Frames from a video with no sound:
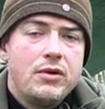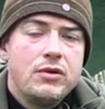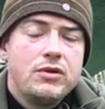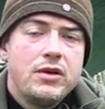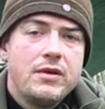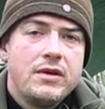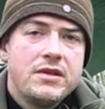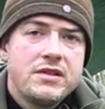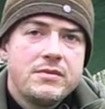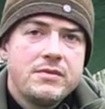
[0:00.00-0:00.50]
or
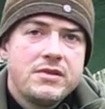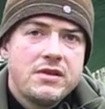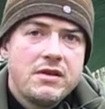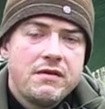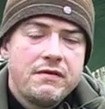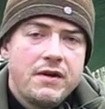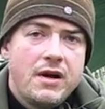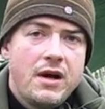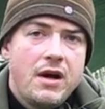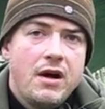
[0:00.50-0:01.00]
doing some
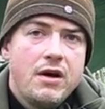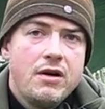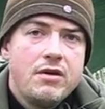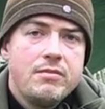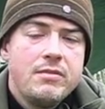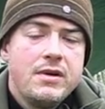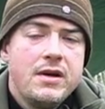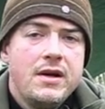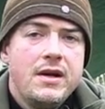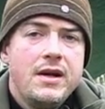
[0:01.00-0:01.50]
stuff at
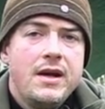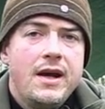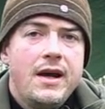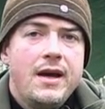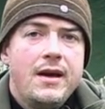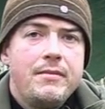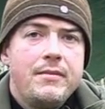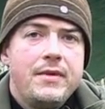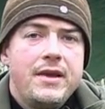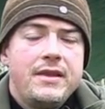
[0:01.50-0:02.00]
home
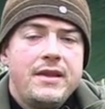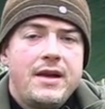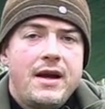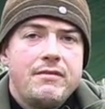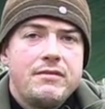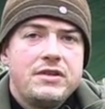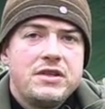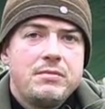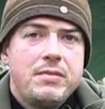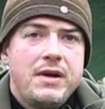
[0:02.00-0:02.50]
in
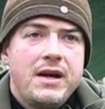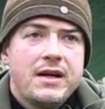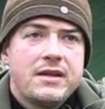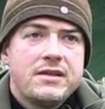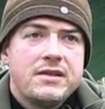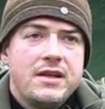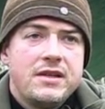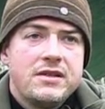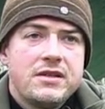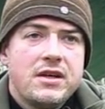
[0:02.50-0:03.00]
that
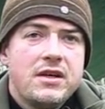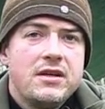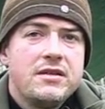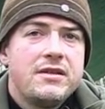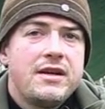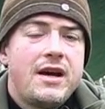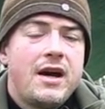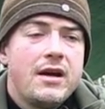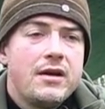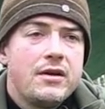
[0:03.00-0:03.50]
respect is
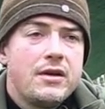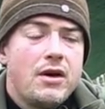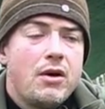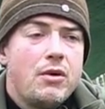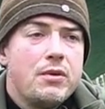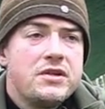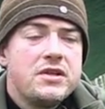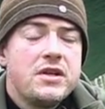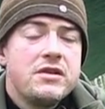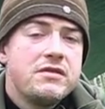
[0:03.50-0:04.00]
good. I
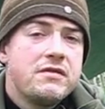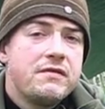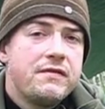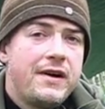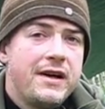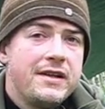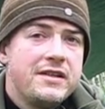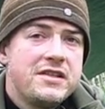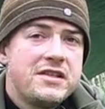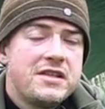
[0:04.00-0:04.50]
always used to
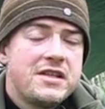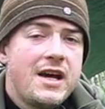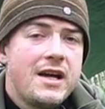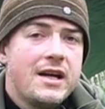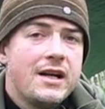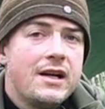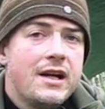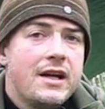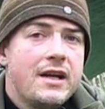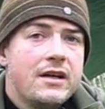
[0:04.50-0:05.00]
find
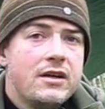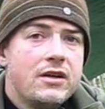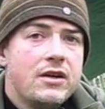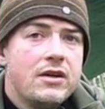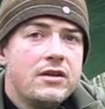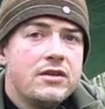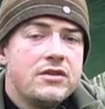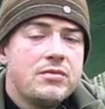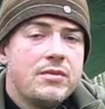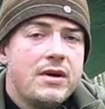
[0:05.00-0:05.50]
cycling
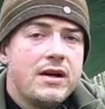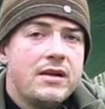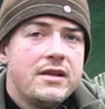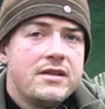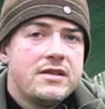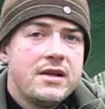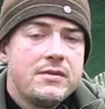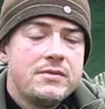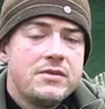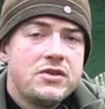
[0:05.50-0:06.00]
good as well
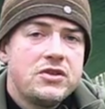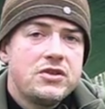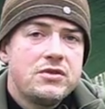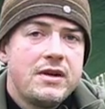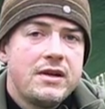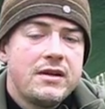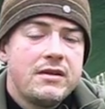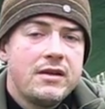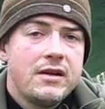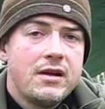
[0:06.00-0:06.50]
in terms of
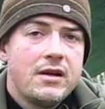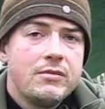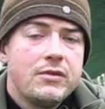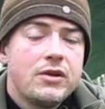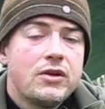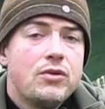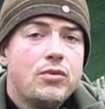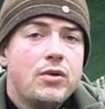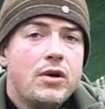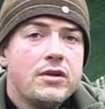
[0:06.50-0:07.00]
strengthening up
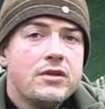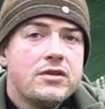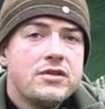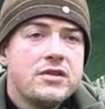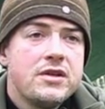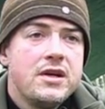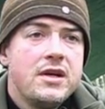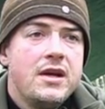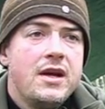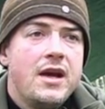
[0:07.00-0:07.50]
the
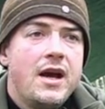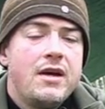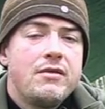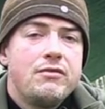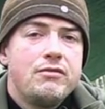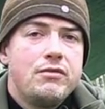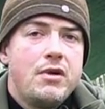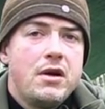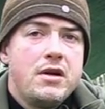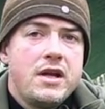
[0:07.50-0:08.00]
quads,
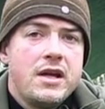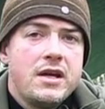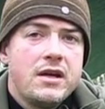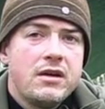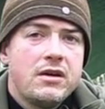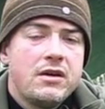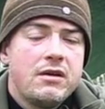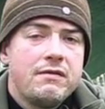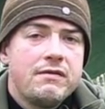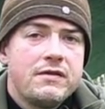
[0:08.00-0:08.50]
and
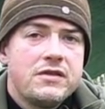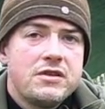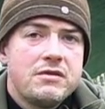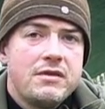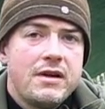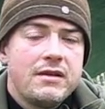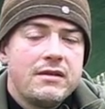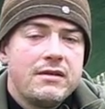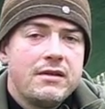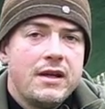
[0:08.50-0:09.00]
running good for
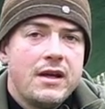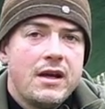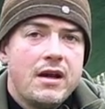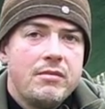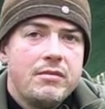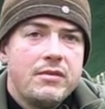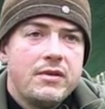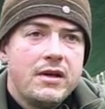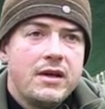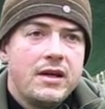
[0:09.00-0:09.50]
strengthening
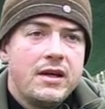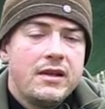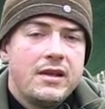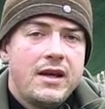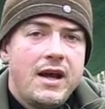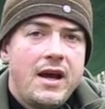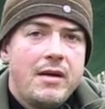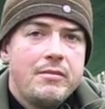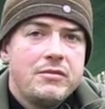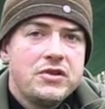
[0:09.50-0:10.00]
up the
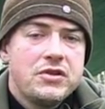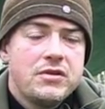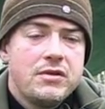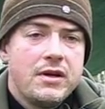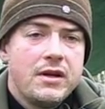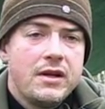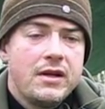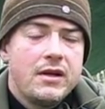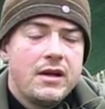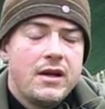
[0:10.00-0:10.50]

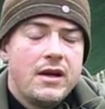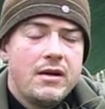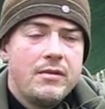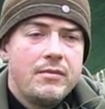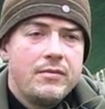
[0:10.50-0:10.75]
hamstrings